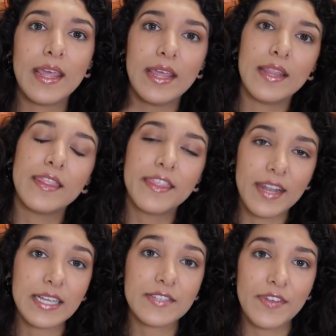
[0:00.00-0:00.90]
in the
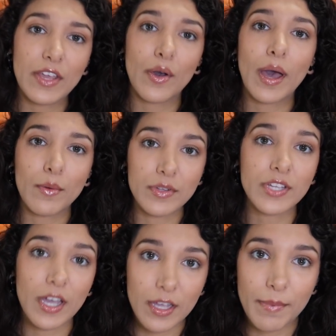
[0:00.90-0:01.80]
next video I will
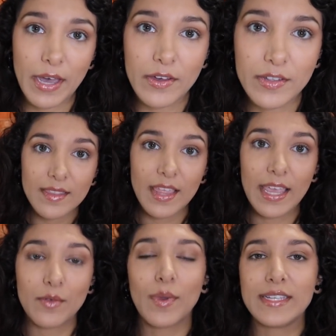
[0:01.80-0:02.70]
talk about the
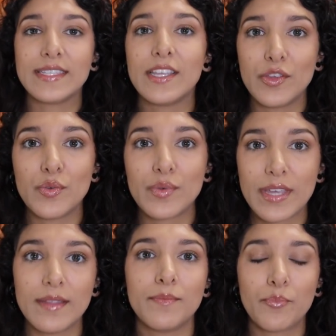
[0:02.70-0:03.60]
eight ways that you
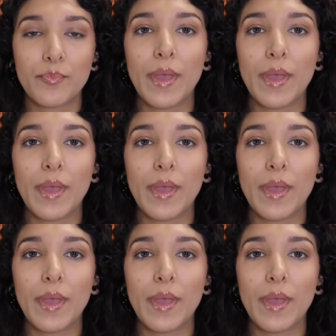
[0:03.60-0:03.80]
can